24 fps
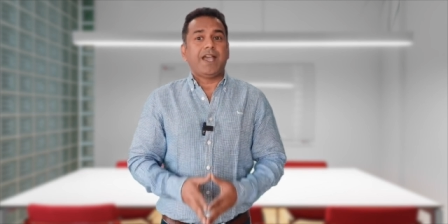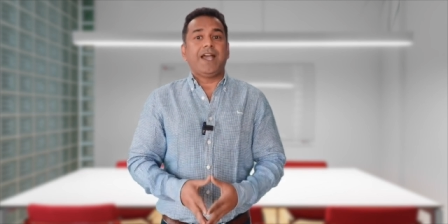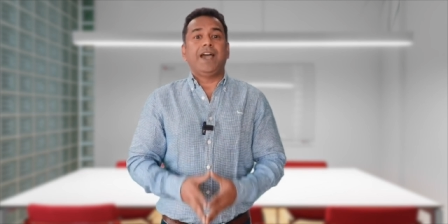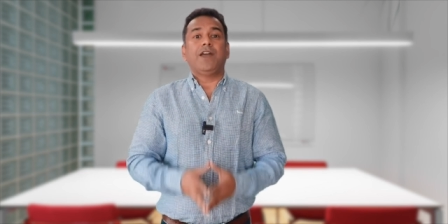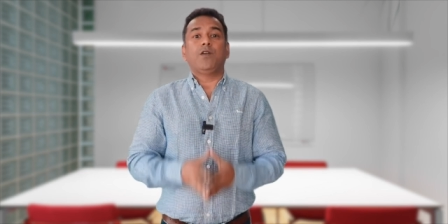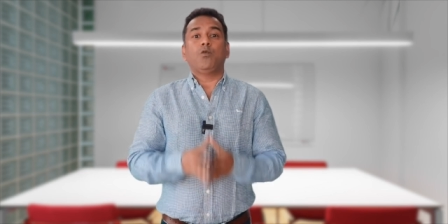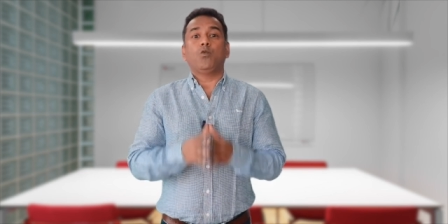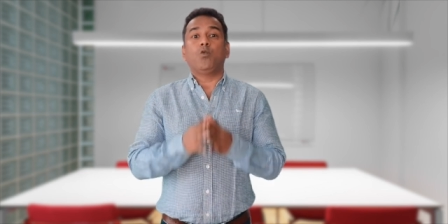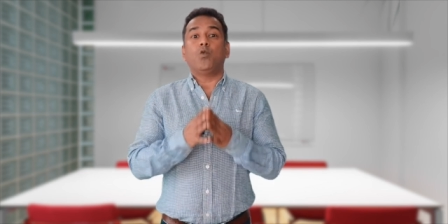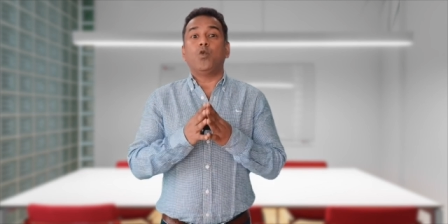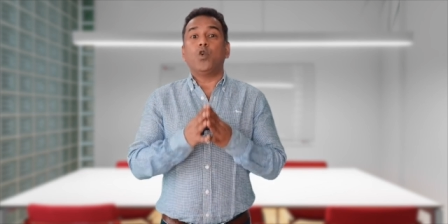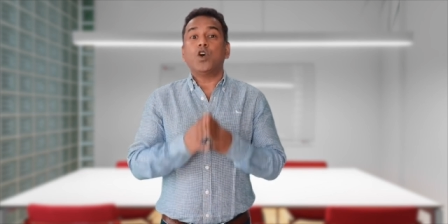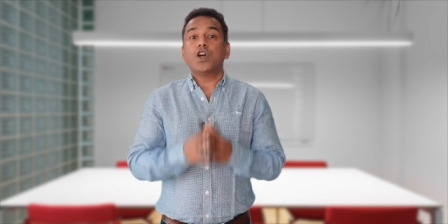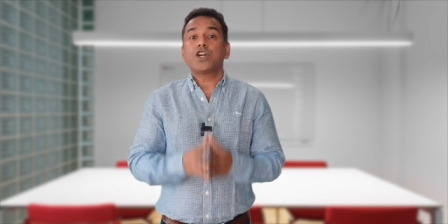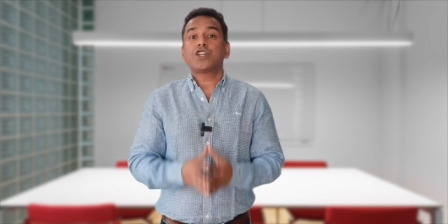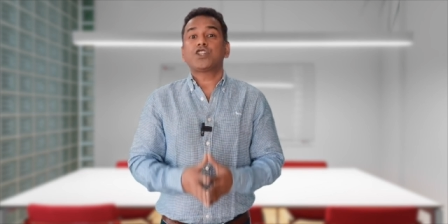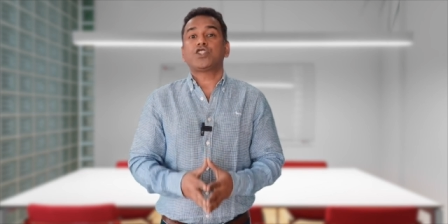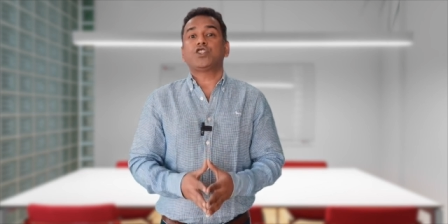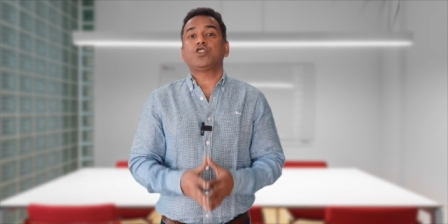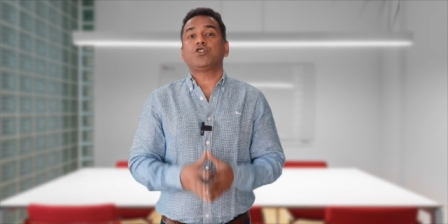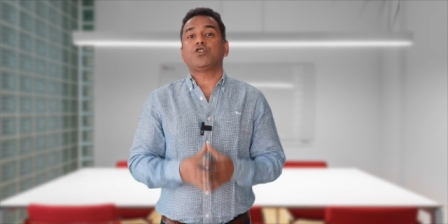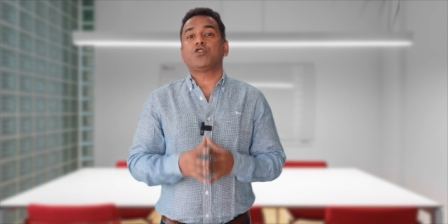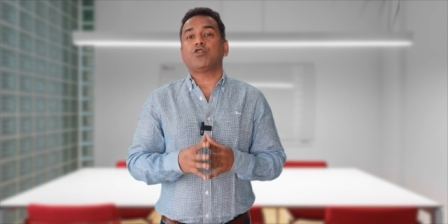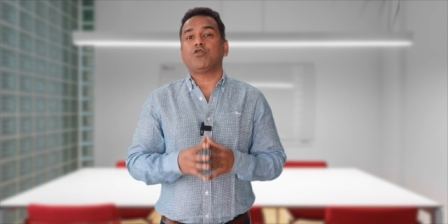and
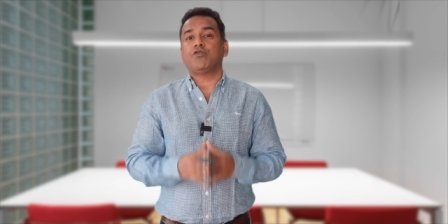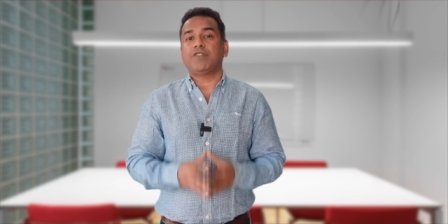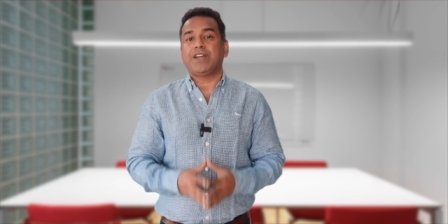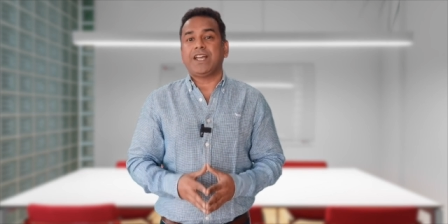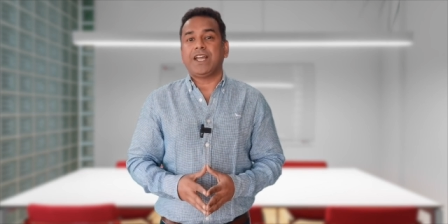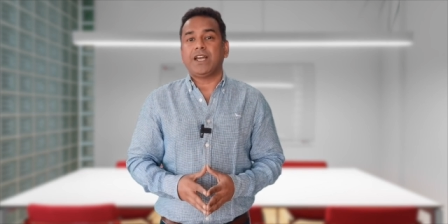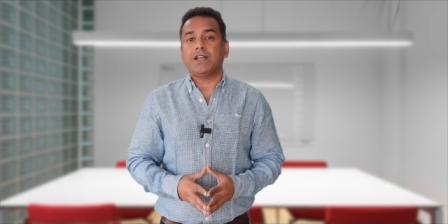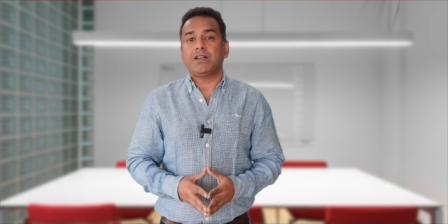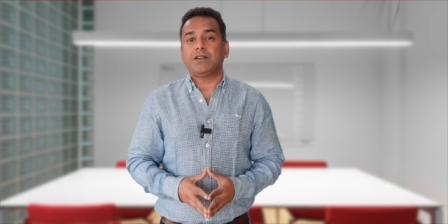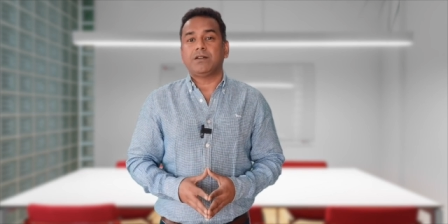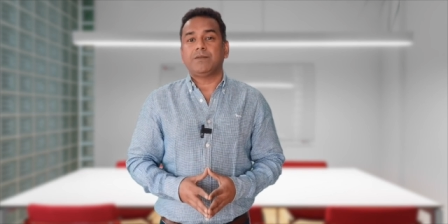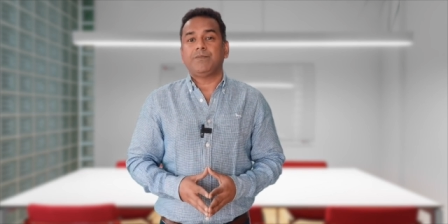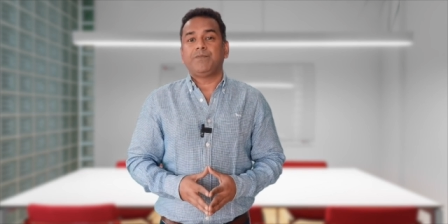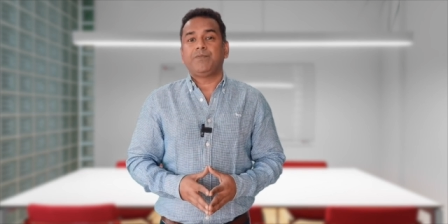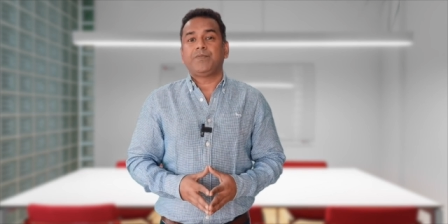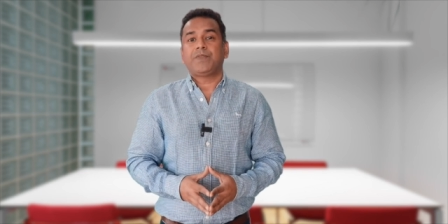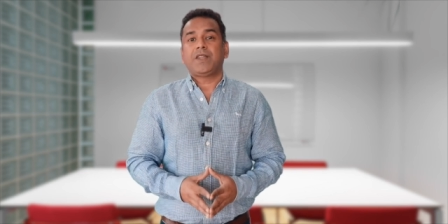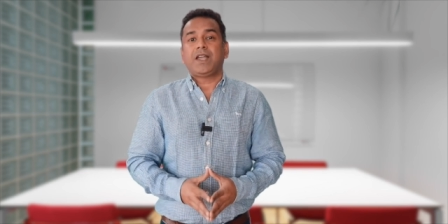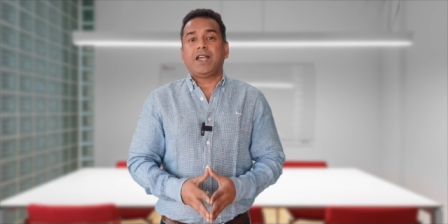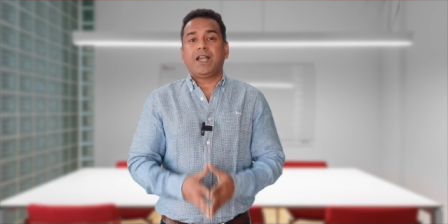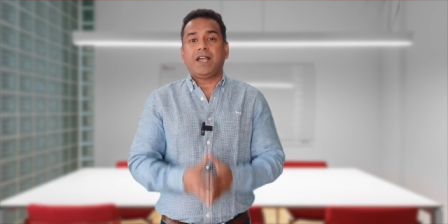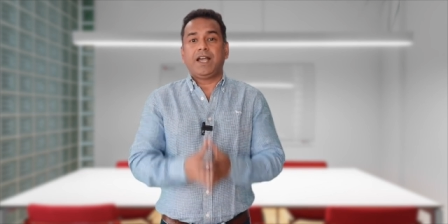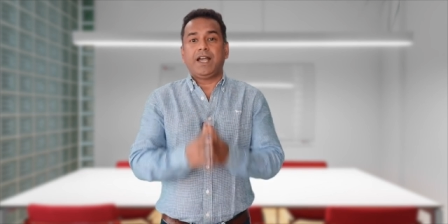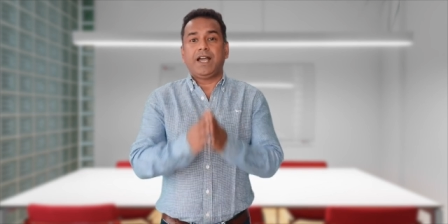works to create
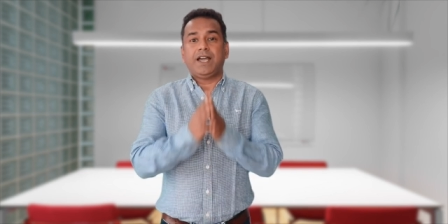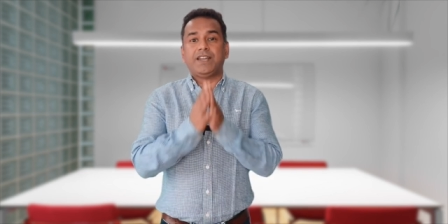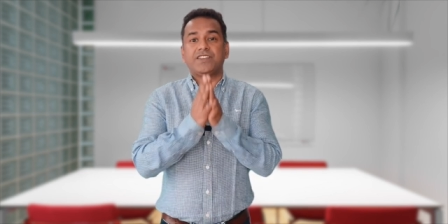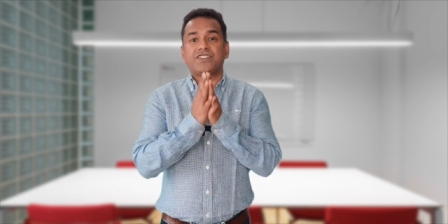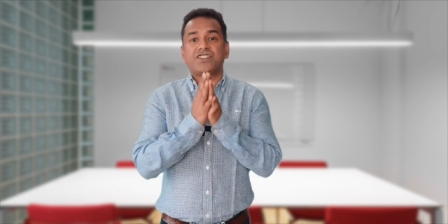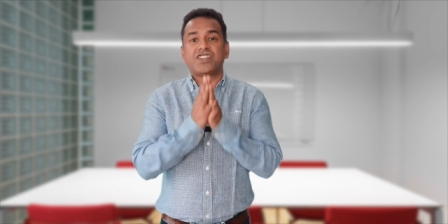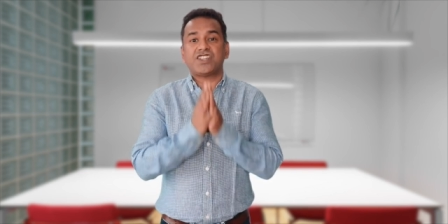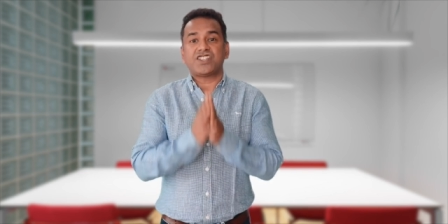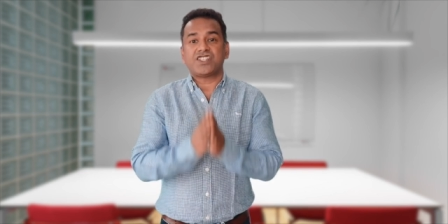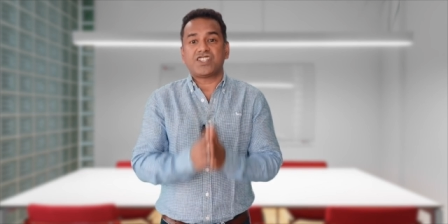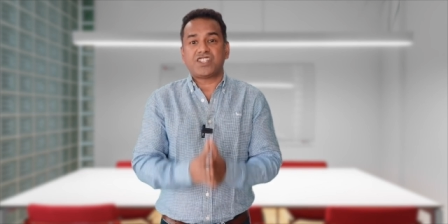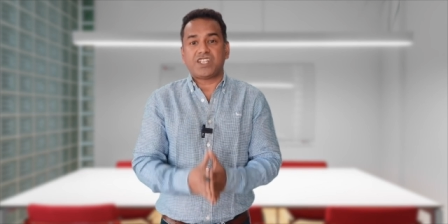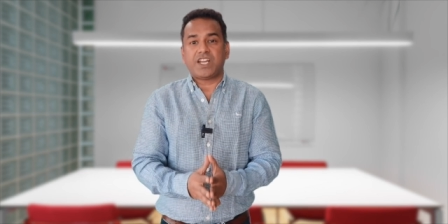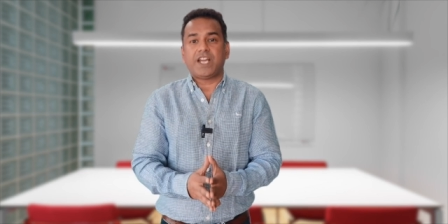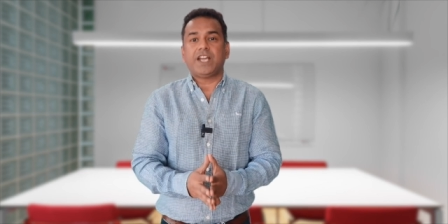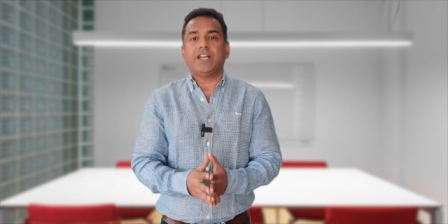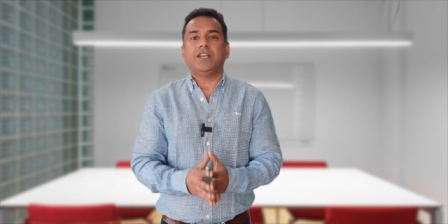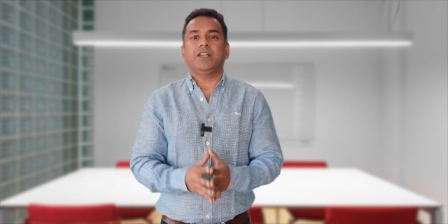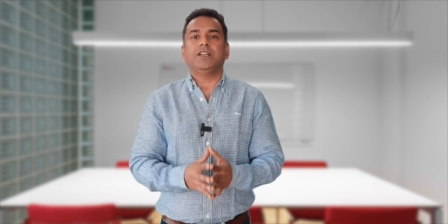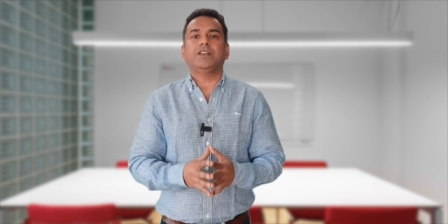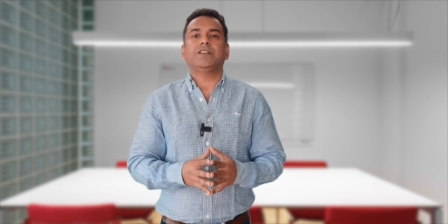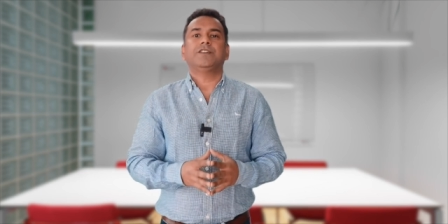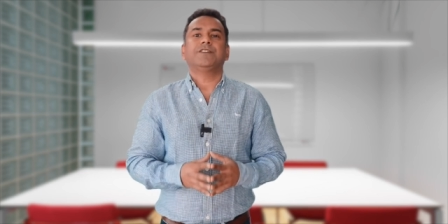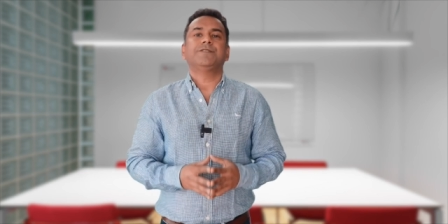and
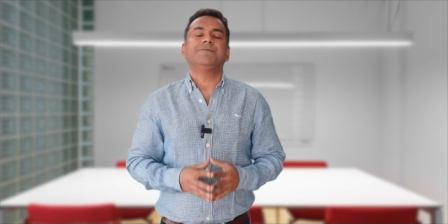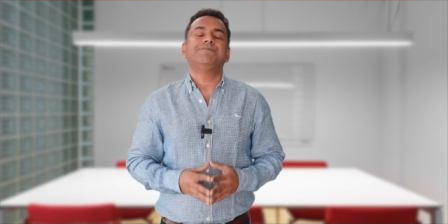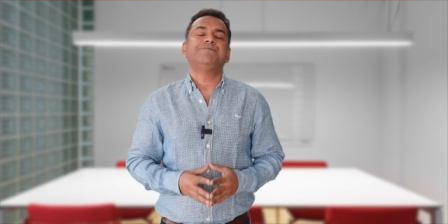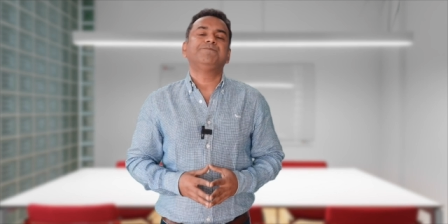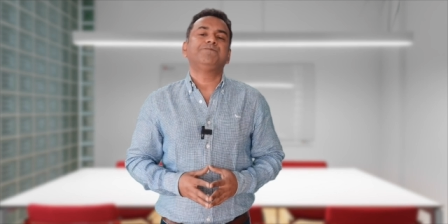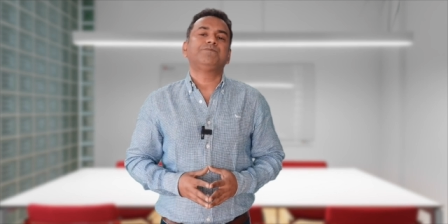sustain it.